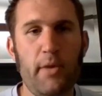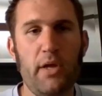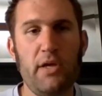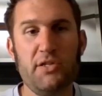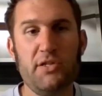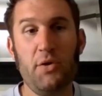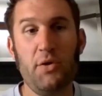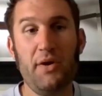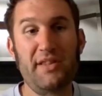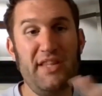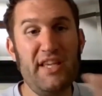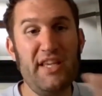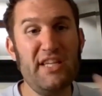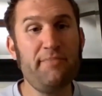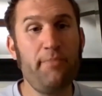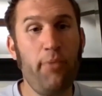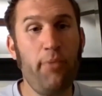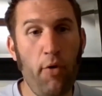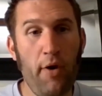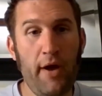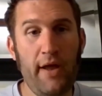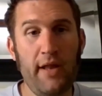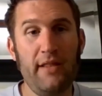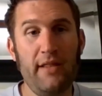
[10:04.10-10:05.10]
So at this
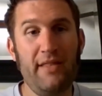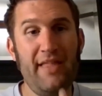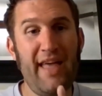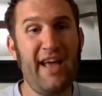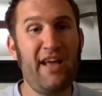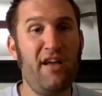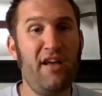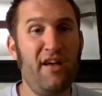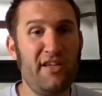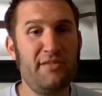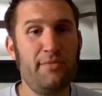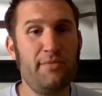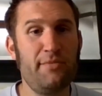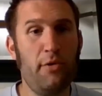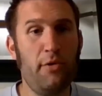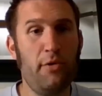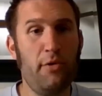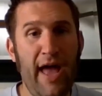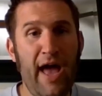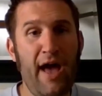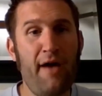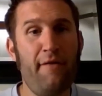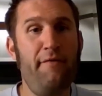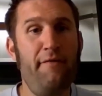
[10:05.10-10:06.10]
point, that customer will
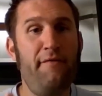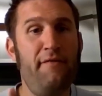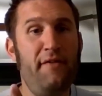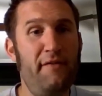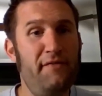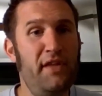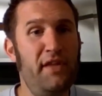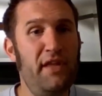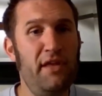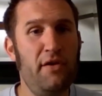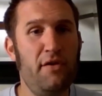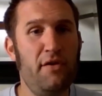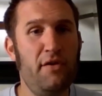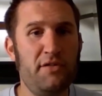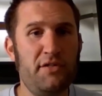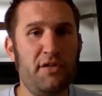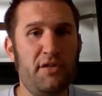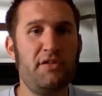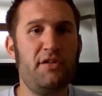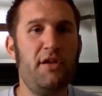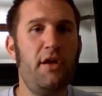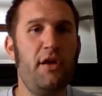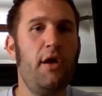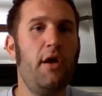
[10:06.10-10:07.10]
have 50
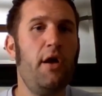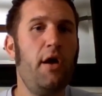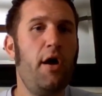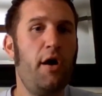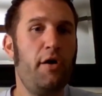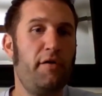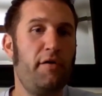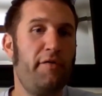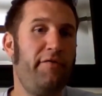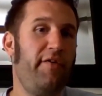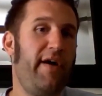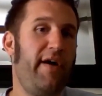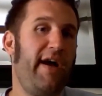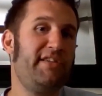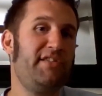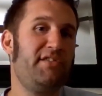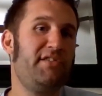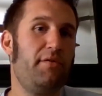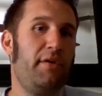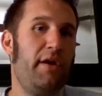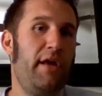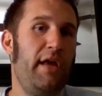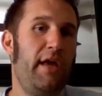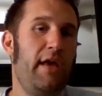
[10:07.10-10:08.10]
users under Flex
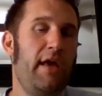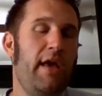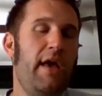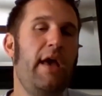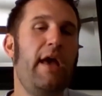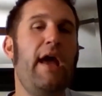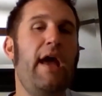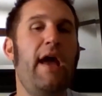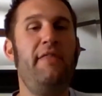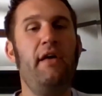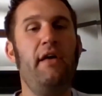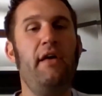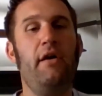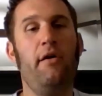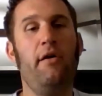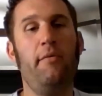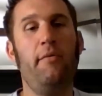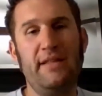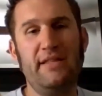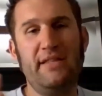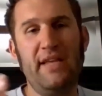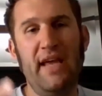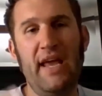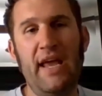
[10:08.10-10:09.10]
3, and they'll
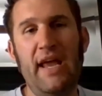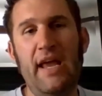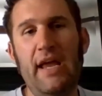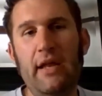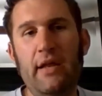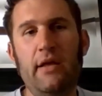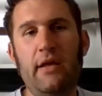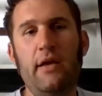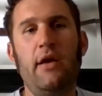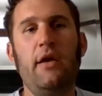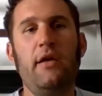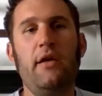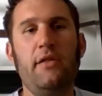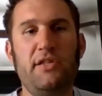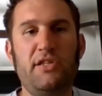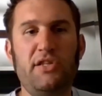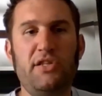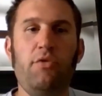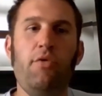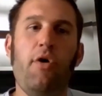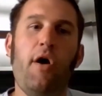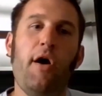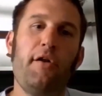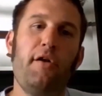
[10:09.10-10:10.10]
maintain the
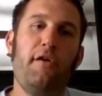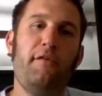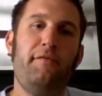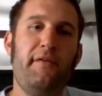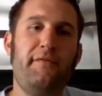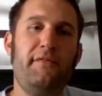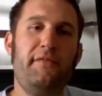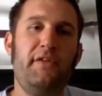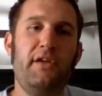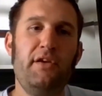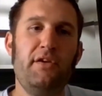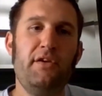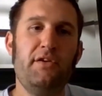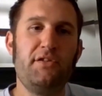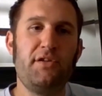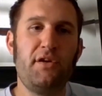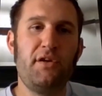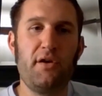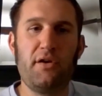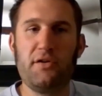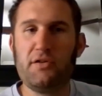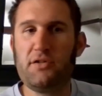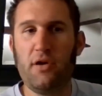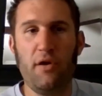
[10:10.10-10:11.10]
250
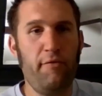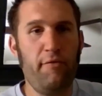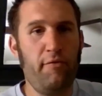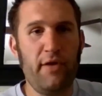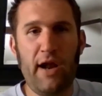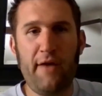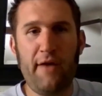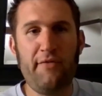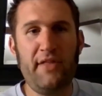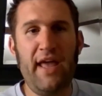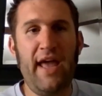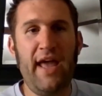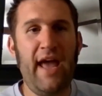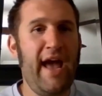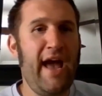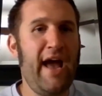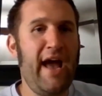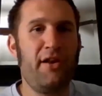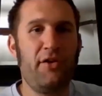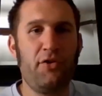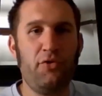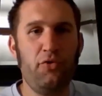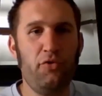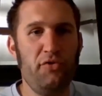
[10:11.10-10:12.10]
users of whatever they
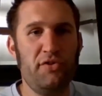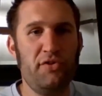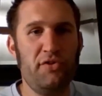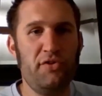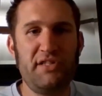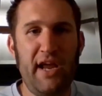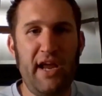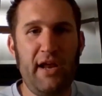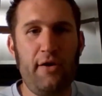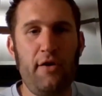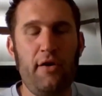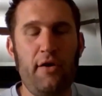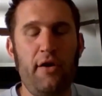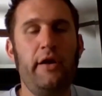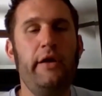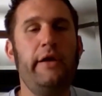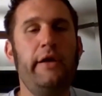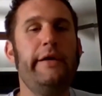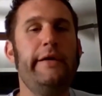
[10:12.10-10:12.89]
had, cool standard,